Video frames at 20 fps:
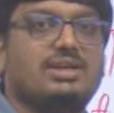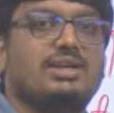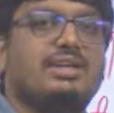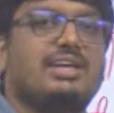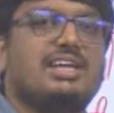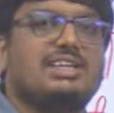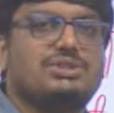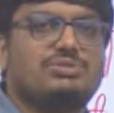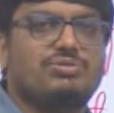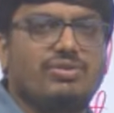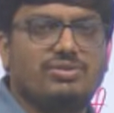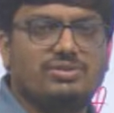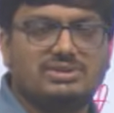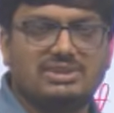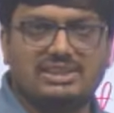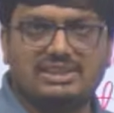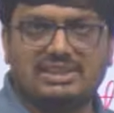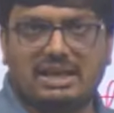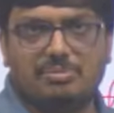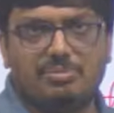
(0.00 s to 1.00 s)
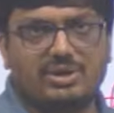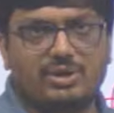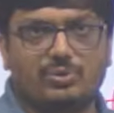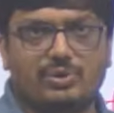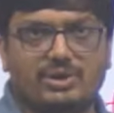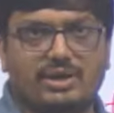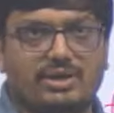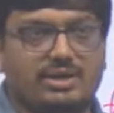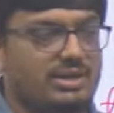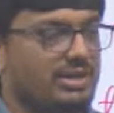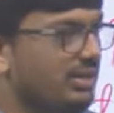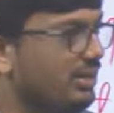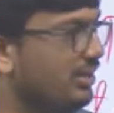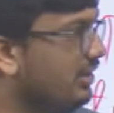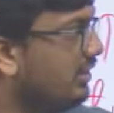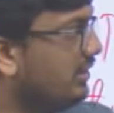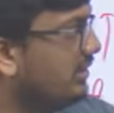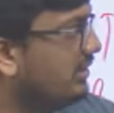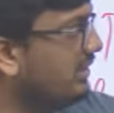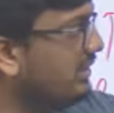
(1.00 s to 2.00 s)
Next we will see time and work and all.
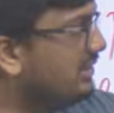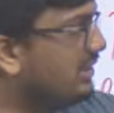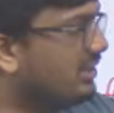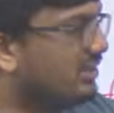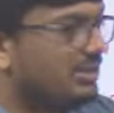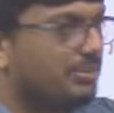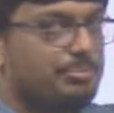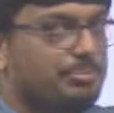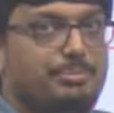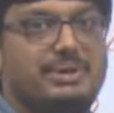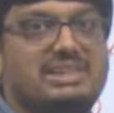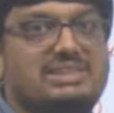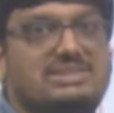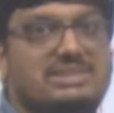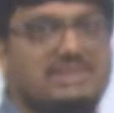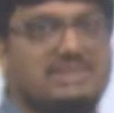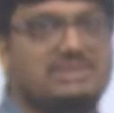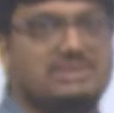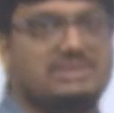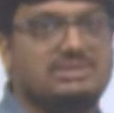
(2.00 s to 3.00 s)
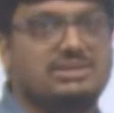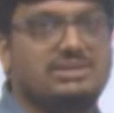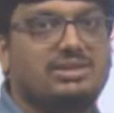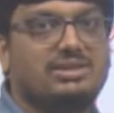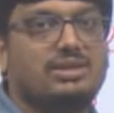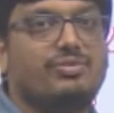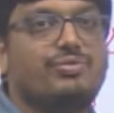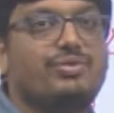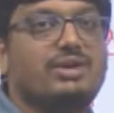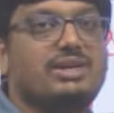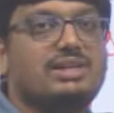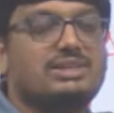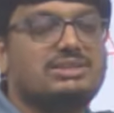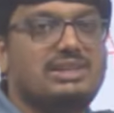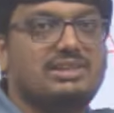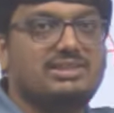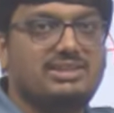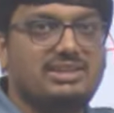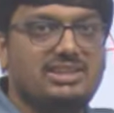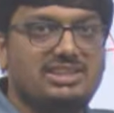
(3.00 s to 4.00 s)
These are the basics. If you
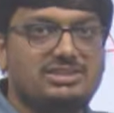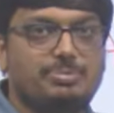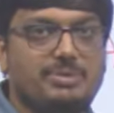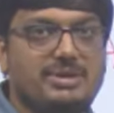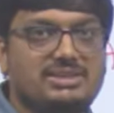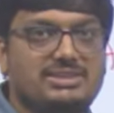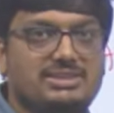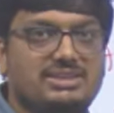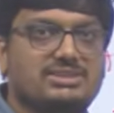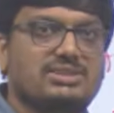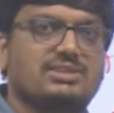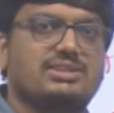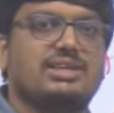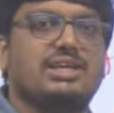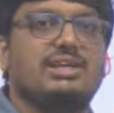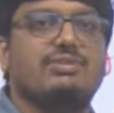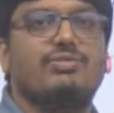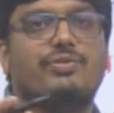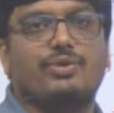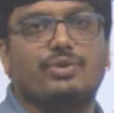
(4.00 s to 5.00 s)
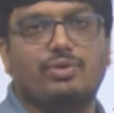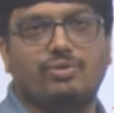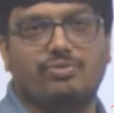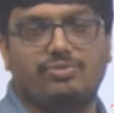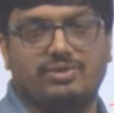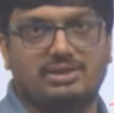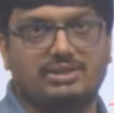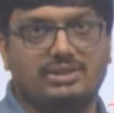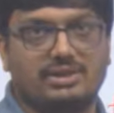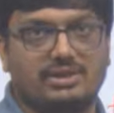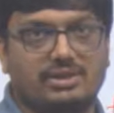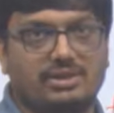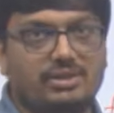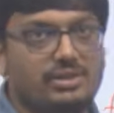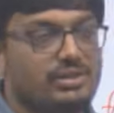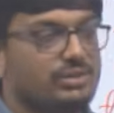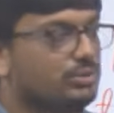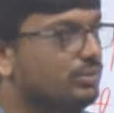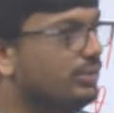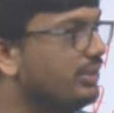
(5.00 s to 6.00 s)
understand these basics, then we will go further.
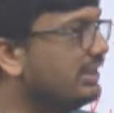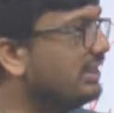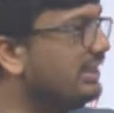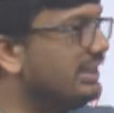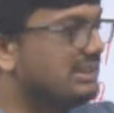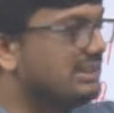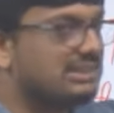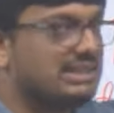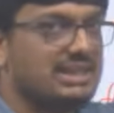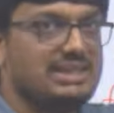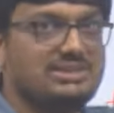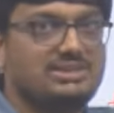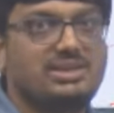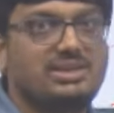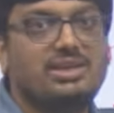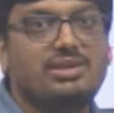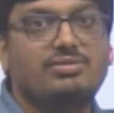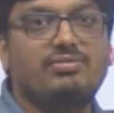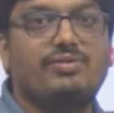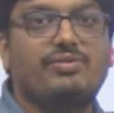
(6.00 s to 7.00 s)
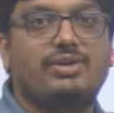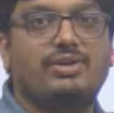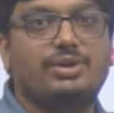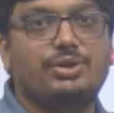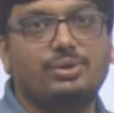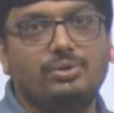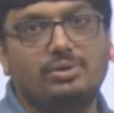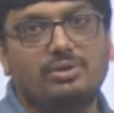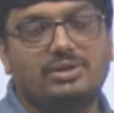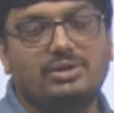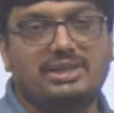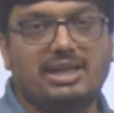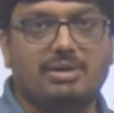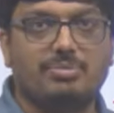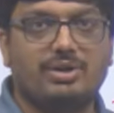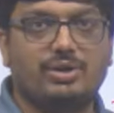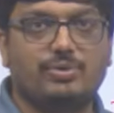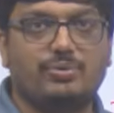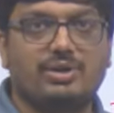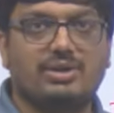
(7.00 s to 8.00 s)
So in the next class, we will do
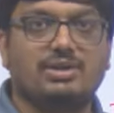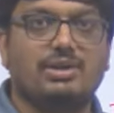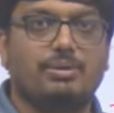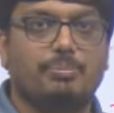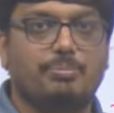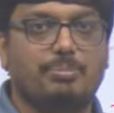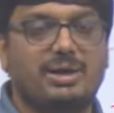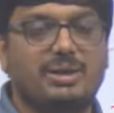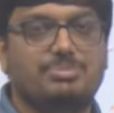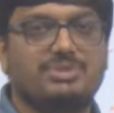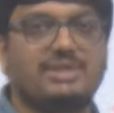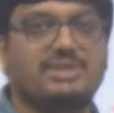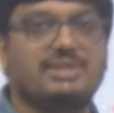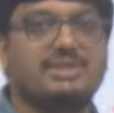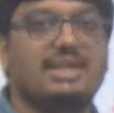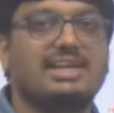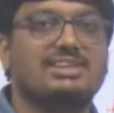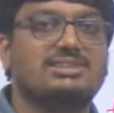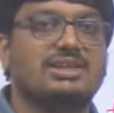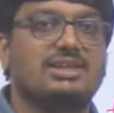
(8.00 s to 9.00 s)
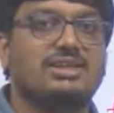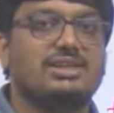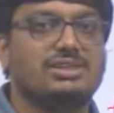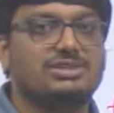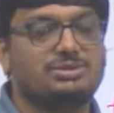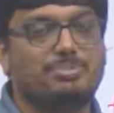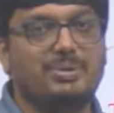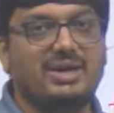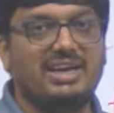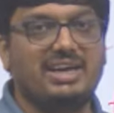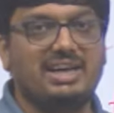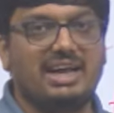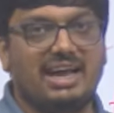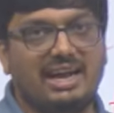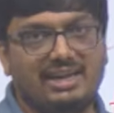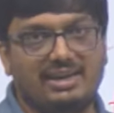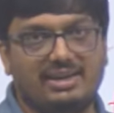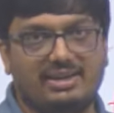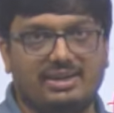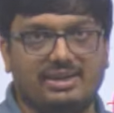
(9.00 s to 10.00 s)
time and work, pipes and tanks, speed
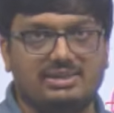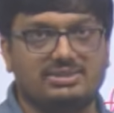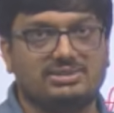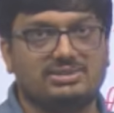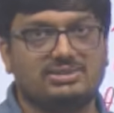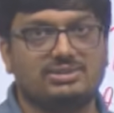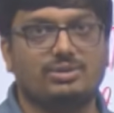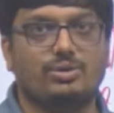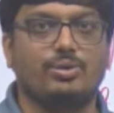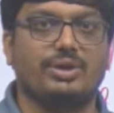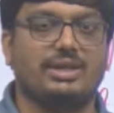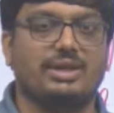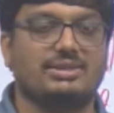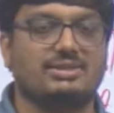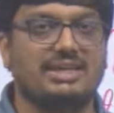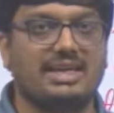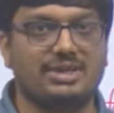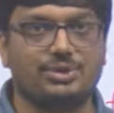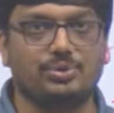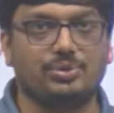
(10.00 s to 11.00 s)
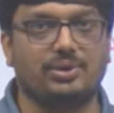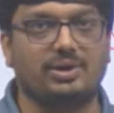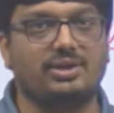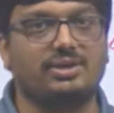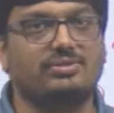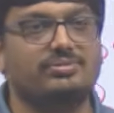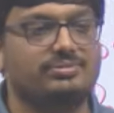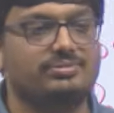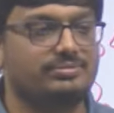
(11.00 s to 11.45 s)
and trains. Okay, thank you all.